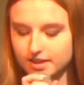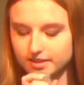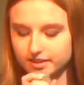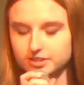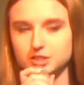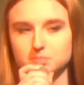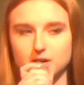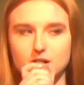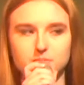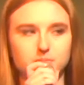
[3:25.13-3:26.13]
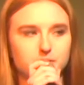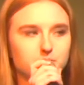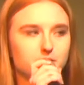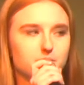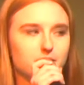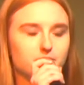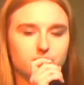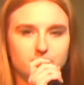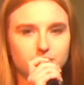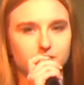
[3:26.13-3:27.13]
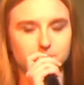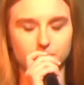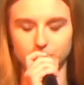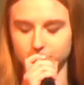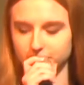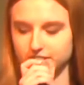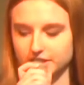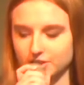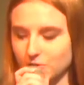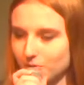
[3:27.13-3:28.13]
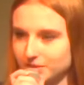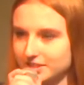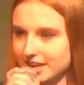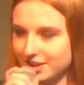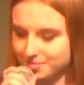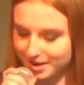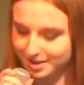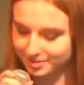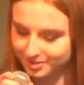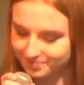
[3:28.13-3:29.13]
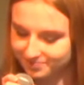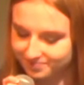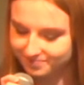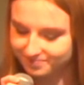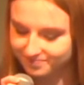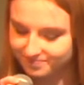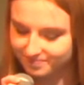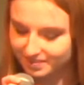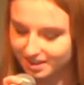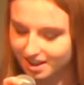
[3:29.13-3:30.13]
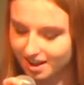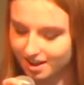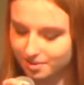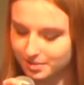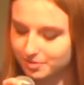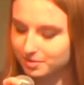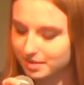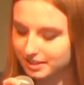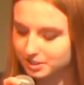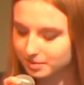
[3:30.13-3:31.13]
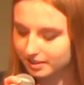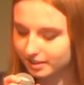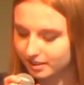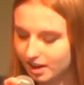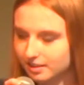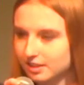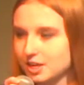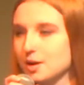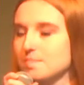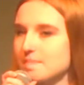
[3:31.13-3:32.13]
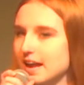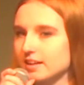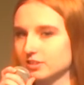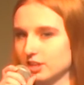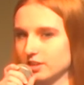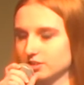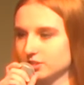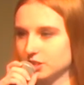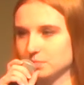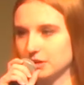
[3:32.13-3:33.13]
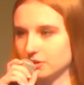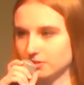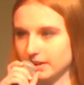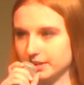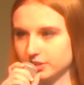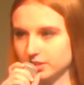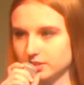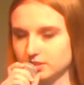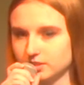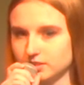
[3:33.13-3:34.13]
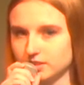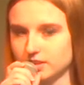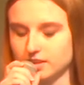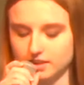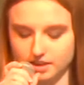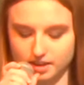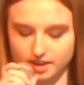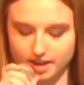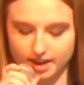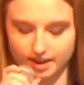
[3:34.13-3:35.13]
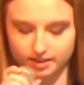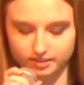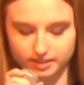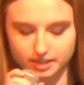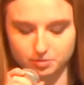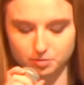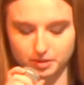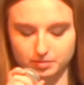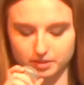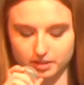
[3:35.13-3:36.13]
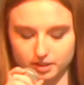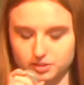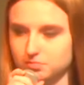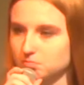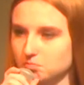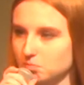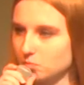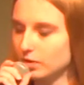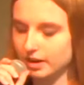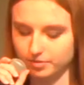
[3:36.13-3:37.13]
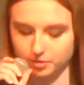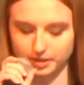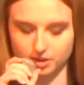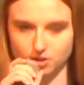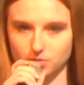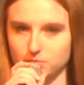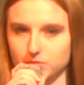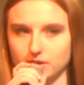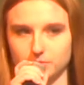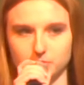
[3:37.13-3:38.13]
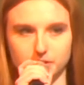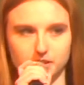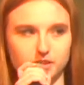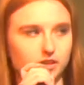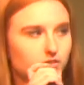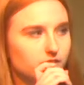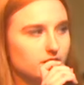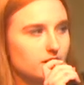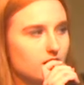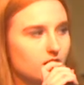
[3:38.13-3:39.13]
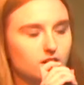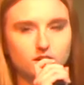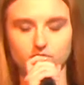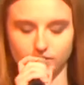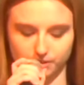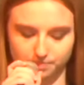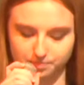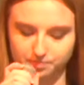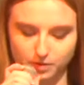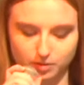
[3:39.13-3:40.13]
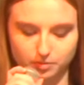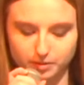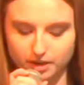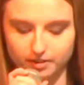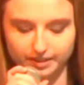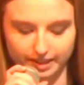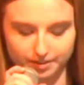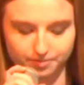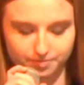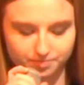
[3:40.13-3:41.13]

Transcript: Now, this is probably one of my favorite verses in the whole entire Bible. Um, it reminds me that God commands us to be courageous, and He will be with us wherever we go, wherever we literally are, or wherever we are in life.